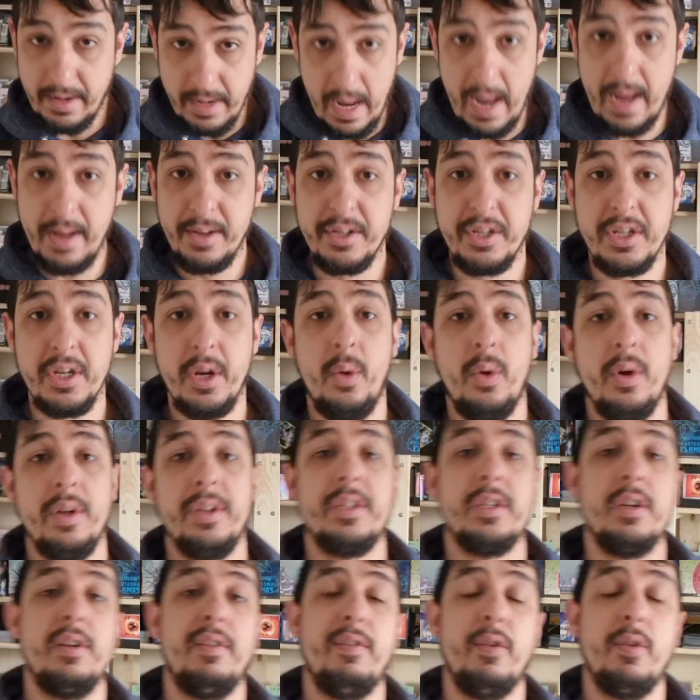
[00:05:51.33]
And so on and
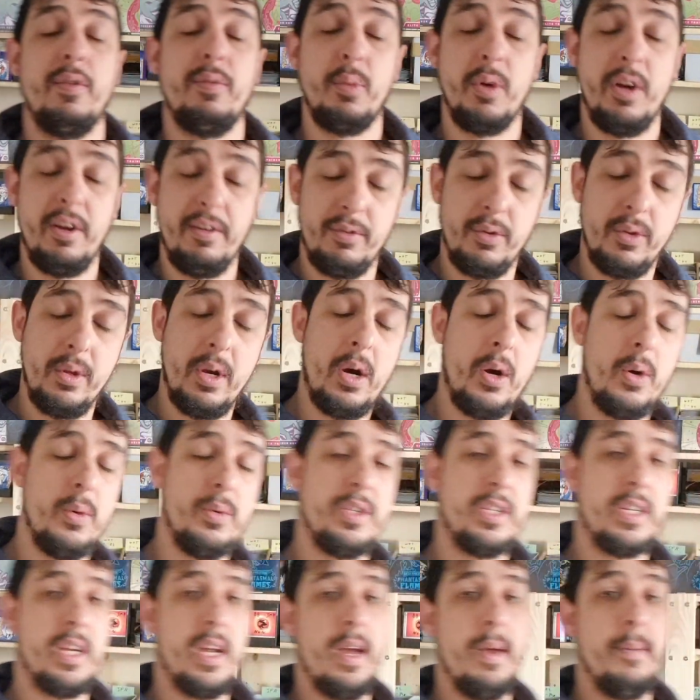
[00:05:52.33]
so forth. Work through the whole
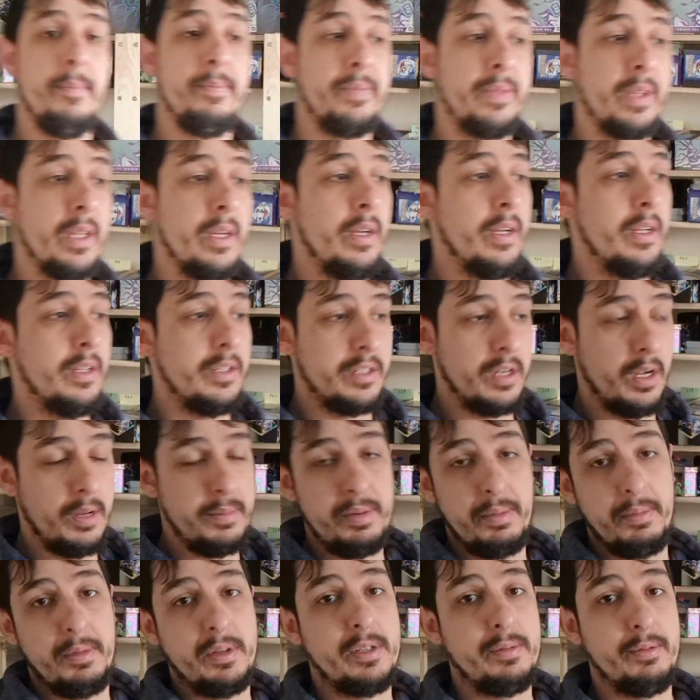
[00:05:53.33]
set, type
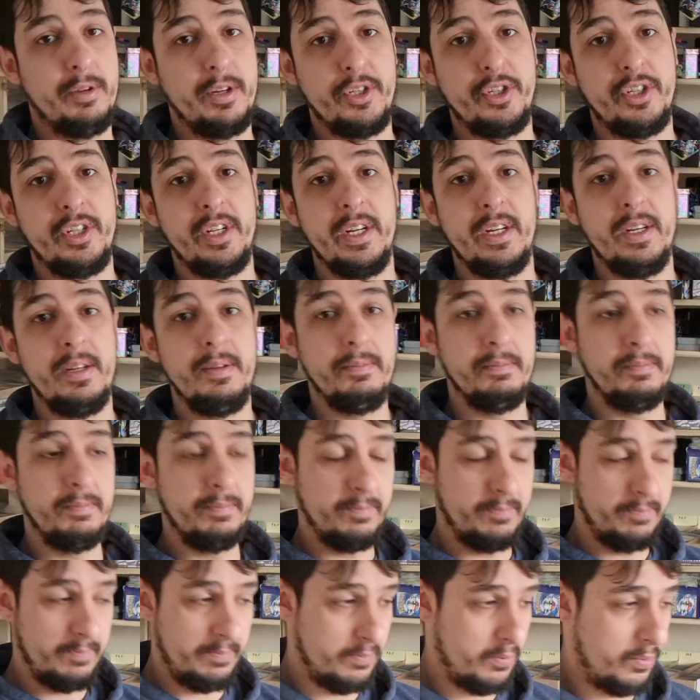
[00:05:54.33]
in my spreadsheet
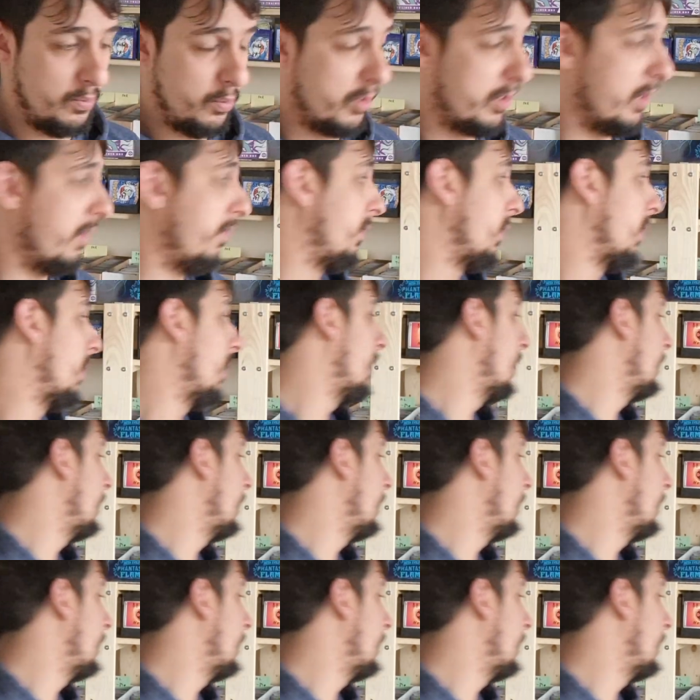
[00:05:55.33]
what I've got.